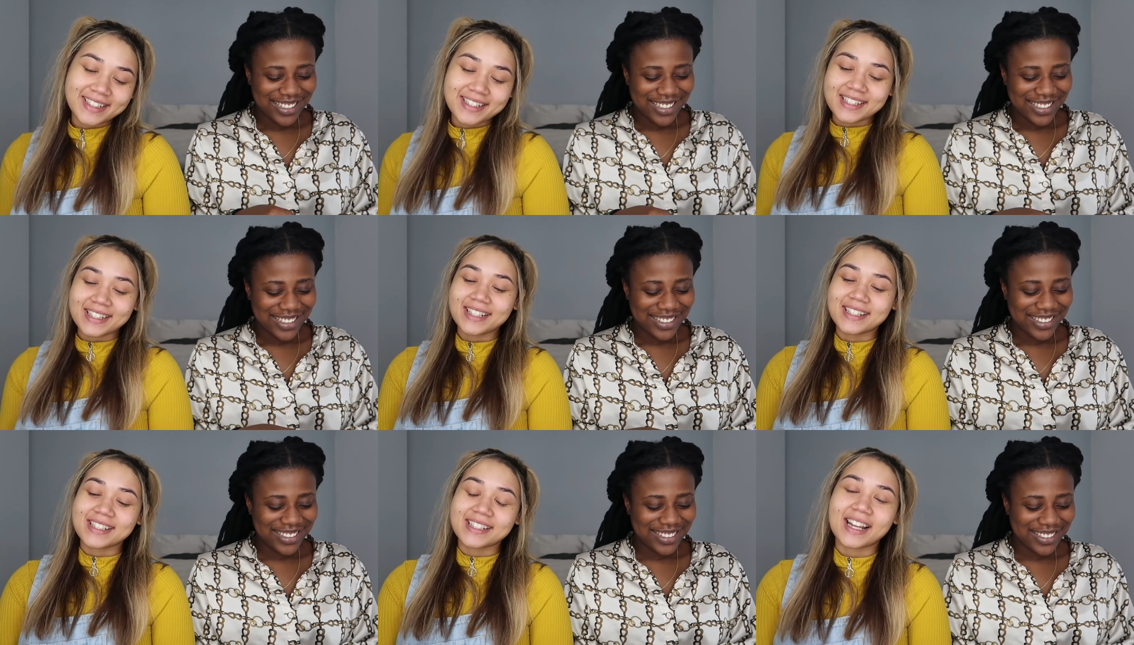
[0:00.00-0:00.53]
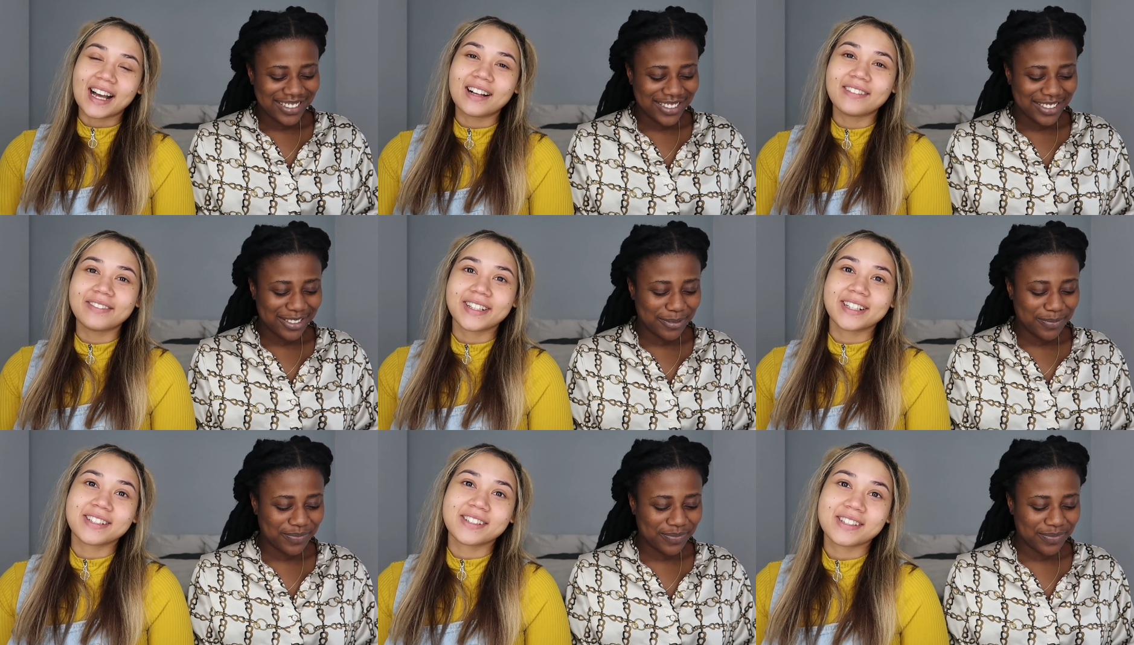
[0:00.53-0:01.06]
Speaker 1: let's let's
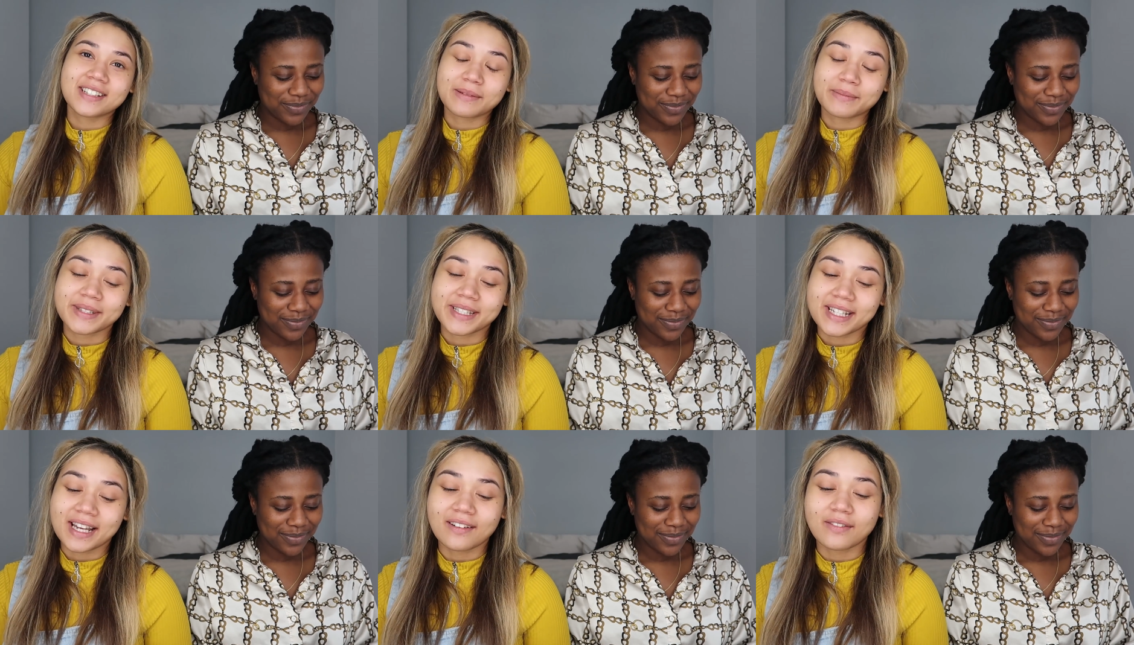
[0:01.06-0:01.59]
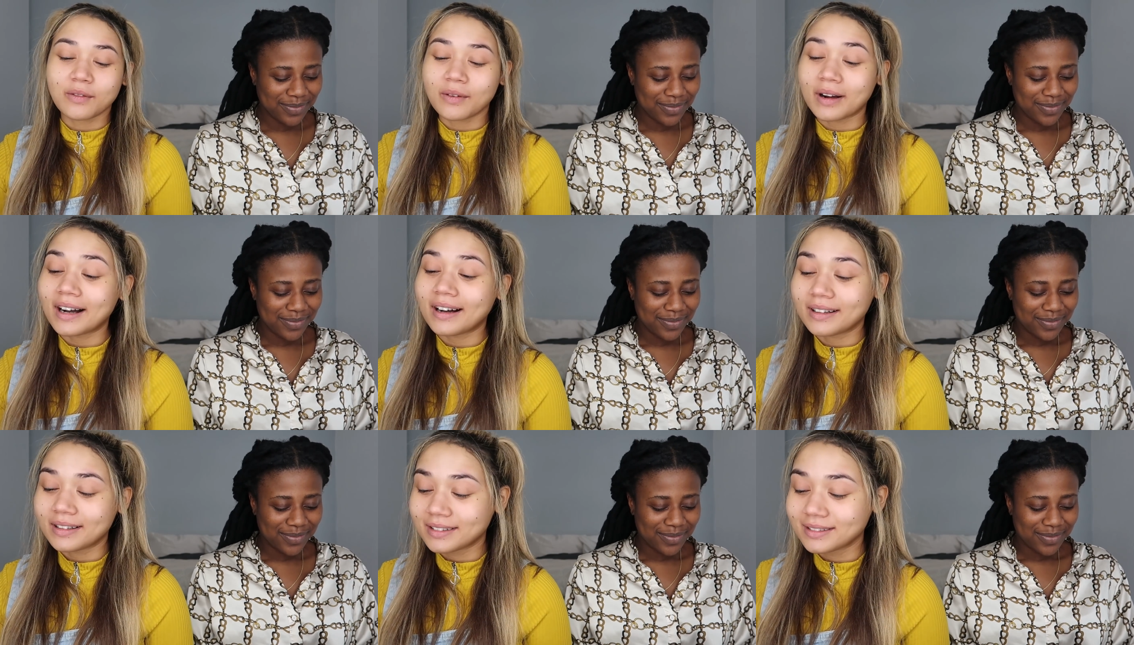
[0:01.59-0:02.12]
delve into some stuff
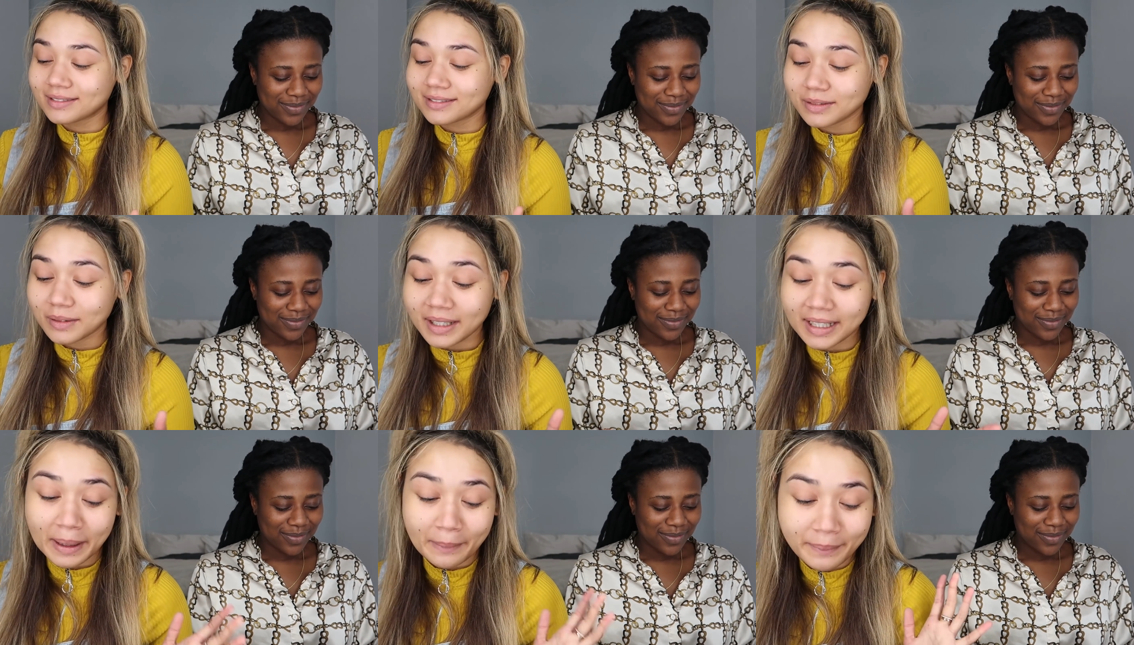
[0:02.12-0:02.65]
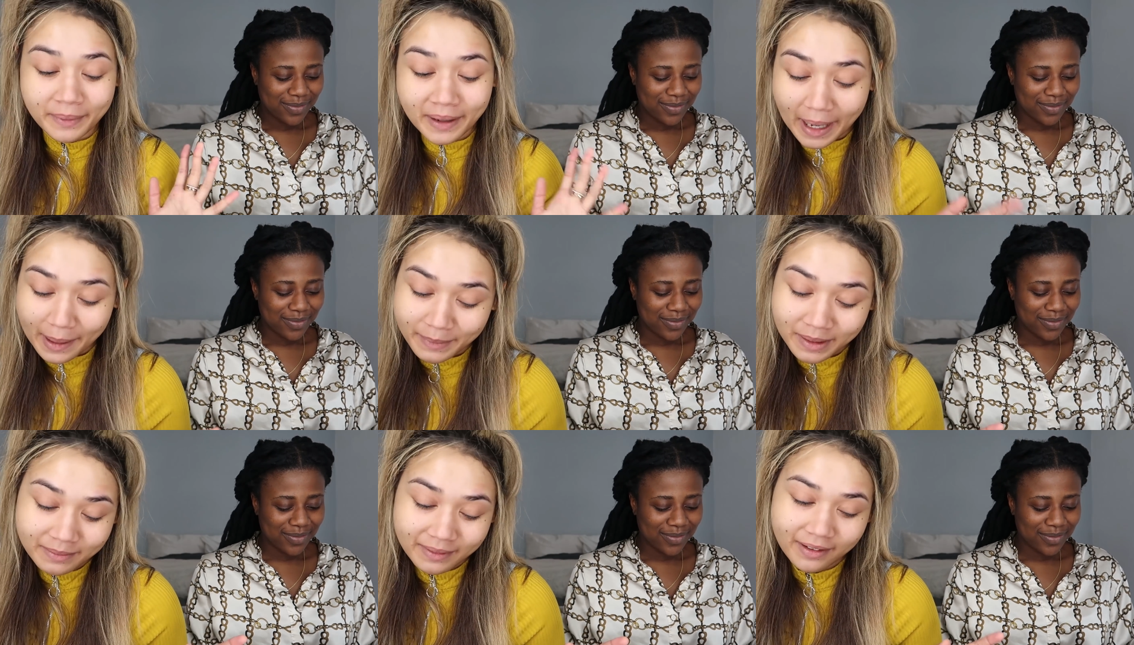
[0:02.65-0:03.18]
while while i'm
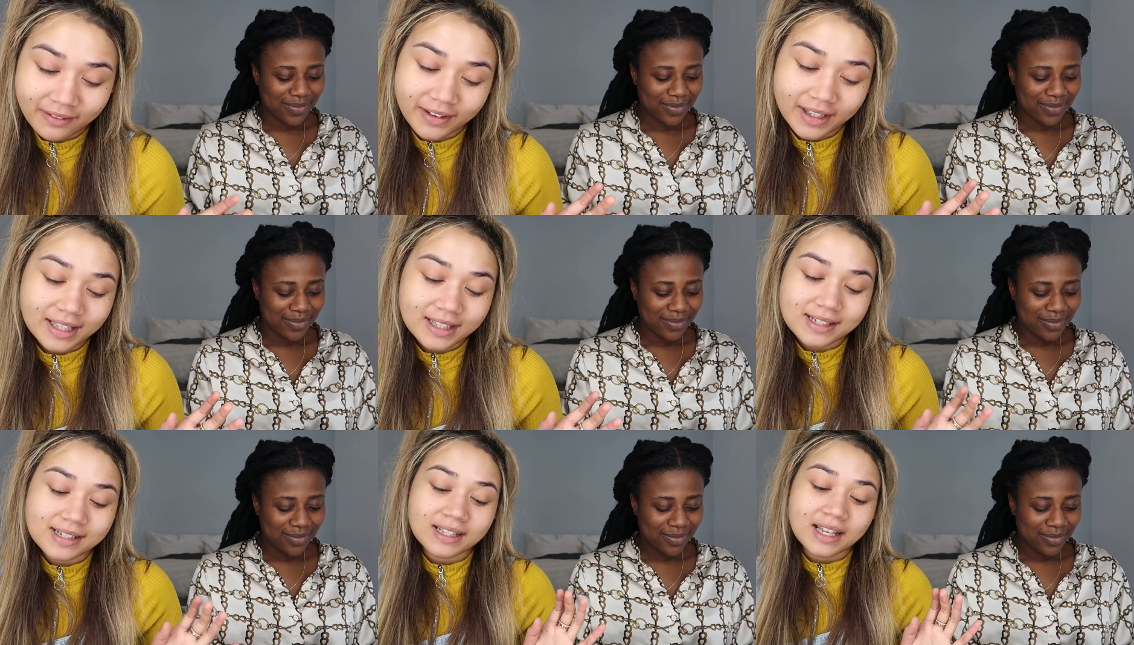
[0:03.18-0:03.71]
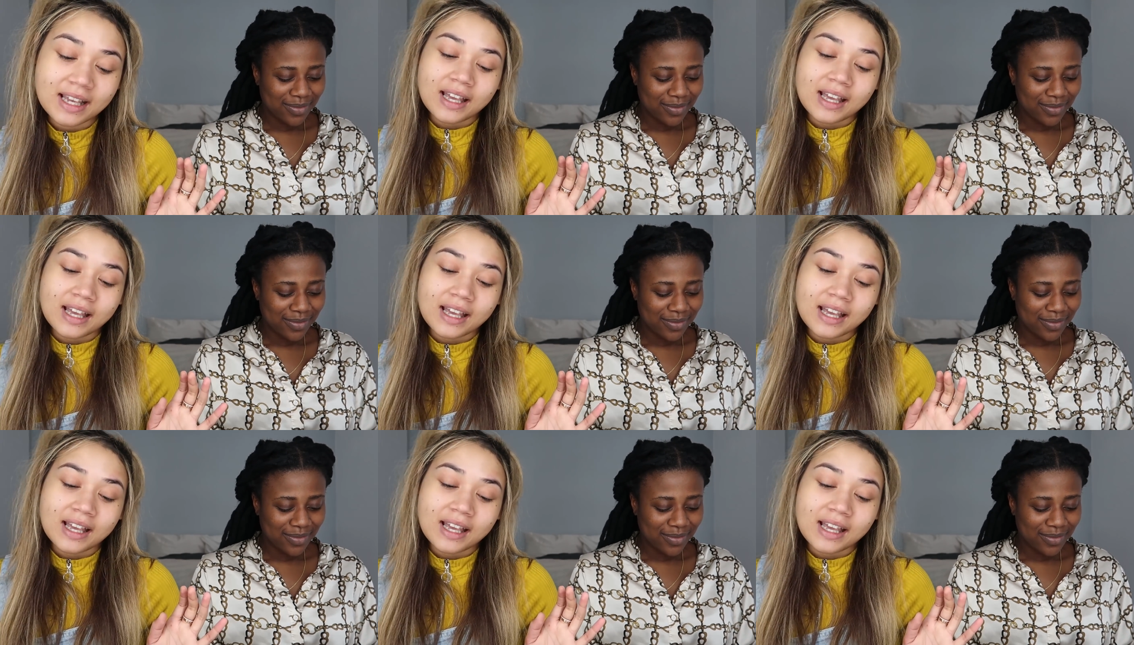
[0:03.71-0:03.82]
priming my face